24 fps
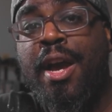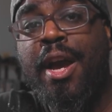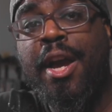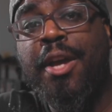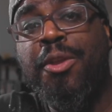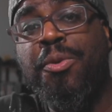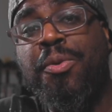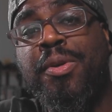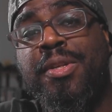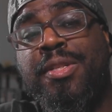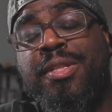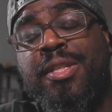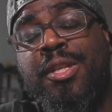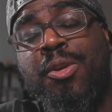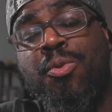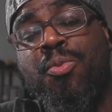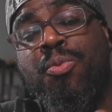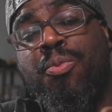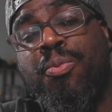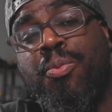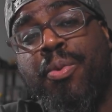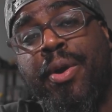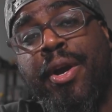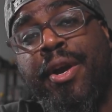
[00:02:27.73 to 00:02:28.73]
and you can see
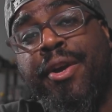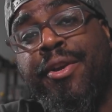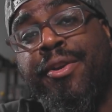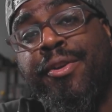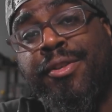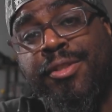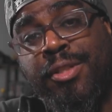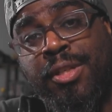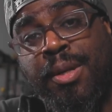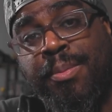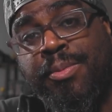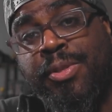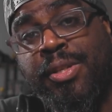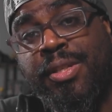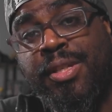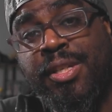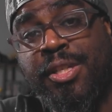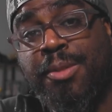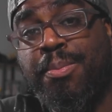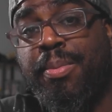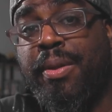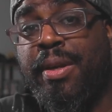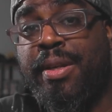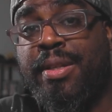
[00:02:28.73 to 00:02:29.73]
where your subject
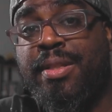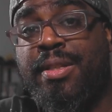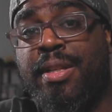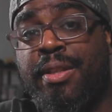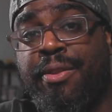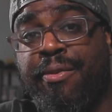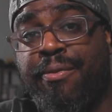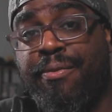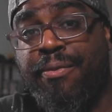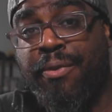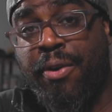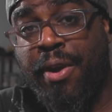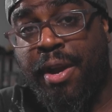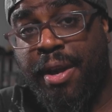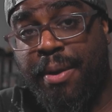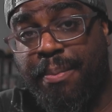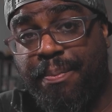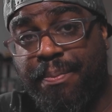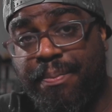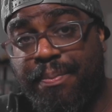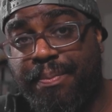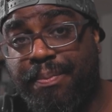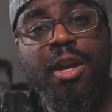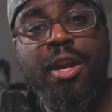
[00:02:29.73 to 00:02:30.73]
is placed in the frame.
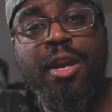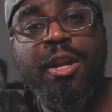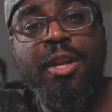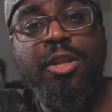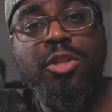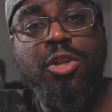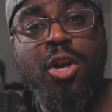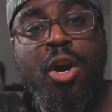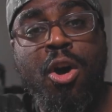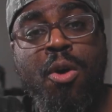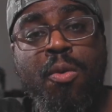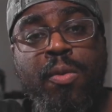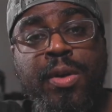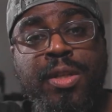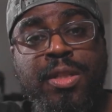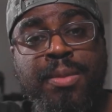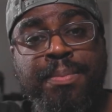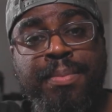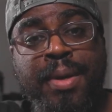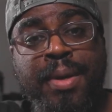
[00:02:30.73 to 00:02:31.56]
And it's always